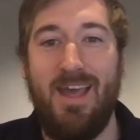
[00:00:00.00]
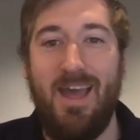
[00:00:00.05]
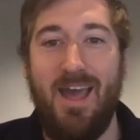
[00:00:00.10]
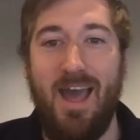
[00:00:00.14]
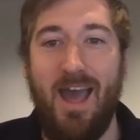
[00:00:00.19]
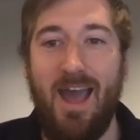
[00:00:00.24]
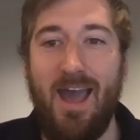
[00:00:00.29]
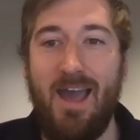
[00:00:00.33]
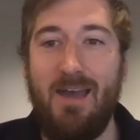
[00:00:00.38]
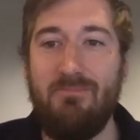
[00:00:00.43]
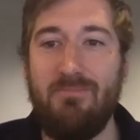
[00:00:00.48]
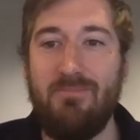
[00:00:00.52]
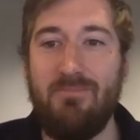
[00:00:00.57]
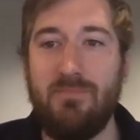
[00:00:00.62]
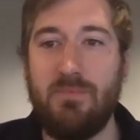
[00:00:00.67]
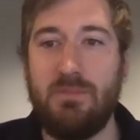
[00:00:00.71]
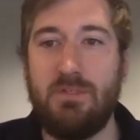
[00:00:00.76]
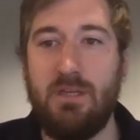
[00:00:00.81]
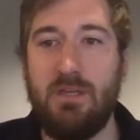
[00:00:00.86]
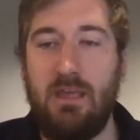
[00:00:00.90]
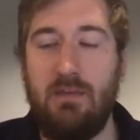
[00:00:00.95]

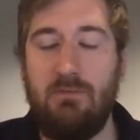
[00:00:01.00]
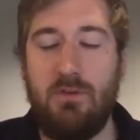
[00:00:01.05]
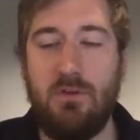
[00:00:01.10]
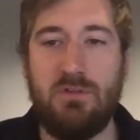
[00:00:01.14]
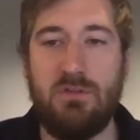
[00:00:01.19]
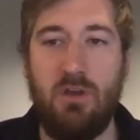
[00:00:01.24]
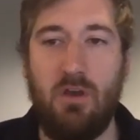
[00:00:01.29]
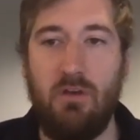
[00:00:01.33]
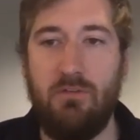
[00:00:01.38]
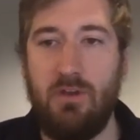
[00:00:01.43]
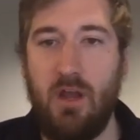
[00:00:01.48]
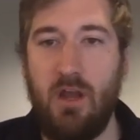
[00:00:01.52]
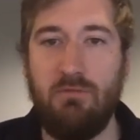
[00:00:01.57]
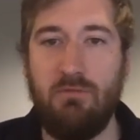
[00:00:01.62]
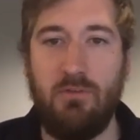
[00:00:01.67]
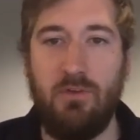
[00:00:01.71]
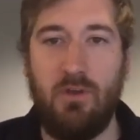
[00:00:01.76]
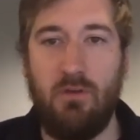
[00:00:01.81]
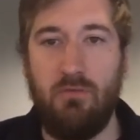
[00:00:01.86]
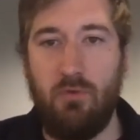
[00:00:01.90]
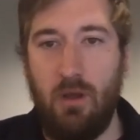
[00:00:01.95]
To give you sort of an
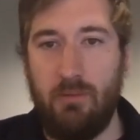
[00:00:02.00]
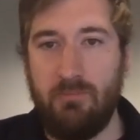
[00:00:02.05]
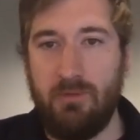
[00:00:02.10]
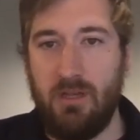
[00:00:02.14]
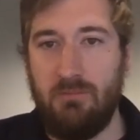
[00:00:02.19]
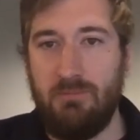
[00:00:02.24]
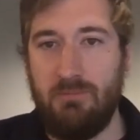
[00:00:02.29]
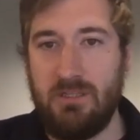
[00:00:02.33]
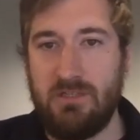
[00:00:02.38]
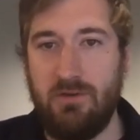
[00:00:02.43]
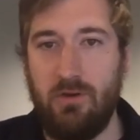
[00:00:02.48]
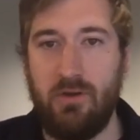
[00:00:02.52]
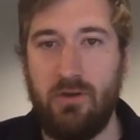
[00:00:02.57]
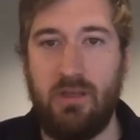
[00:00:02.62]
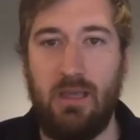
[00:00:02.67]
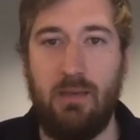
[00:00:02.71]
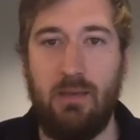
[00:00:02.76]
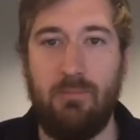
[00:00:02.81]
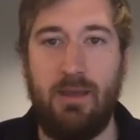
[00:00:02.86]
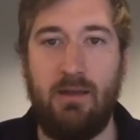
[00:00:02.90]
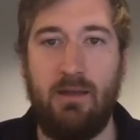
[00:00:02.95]
overview of what I'm going to be
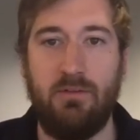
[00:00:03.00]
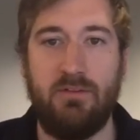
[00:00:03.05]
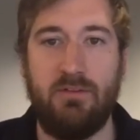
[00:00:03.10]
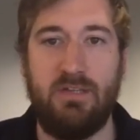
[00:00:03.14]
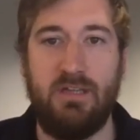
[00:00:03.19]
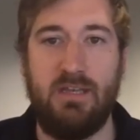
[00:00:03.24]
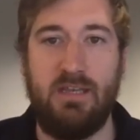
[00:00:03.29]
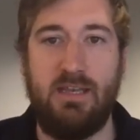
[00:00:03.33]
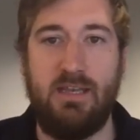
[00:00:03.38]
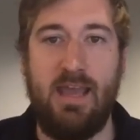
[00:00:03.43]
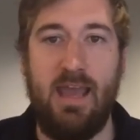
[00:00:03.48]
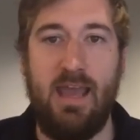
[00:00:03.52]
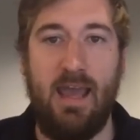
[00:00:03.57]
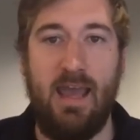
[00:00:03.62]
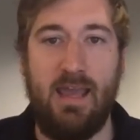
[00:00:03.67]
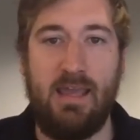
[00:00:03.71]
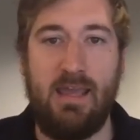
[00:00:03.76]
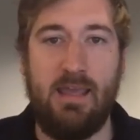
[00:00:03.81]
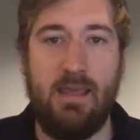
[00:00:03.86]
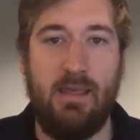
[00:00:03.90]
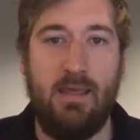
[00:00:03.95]
talking about
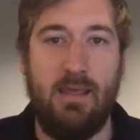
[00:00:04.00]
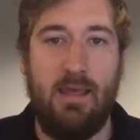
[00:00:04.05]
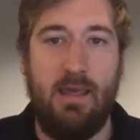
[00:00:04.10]
today,